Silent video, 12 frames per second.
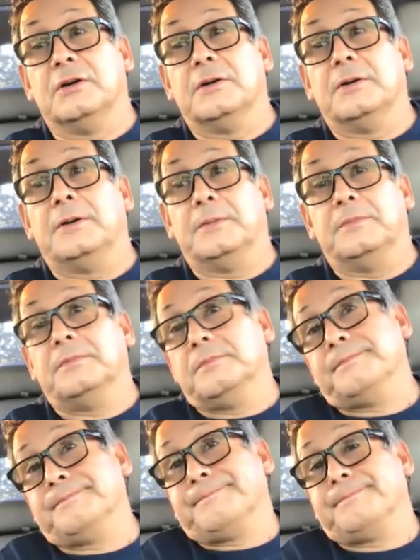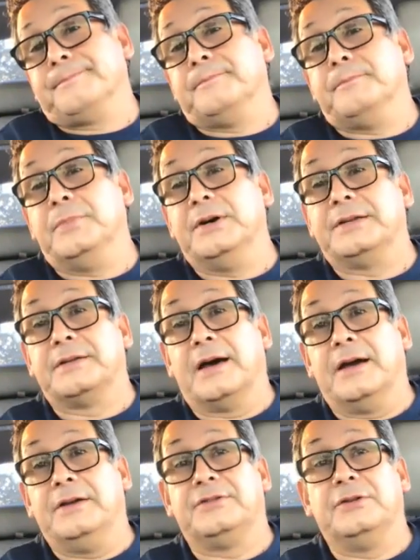Uh, but
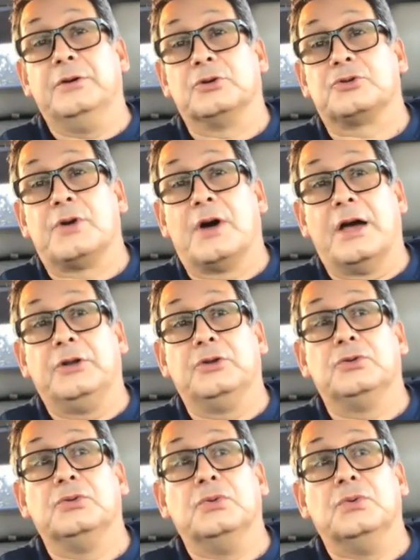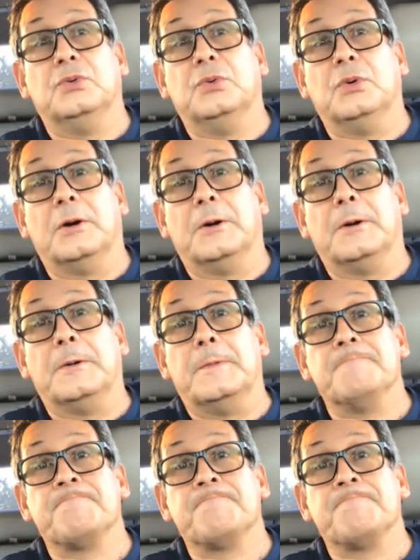I still try to uh,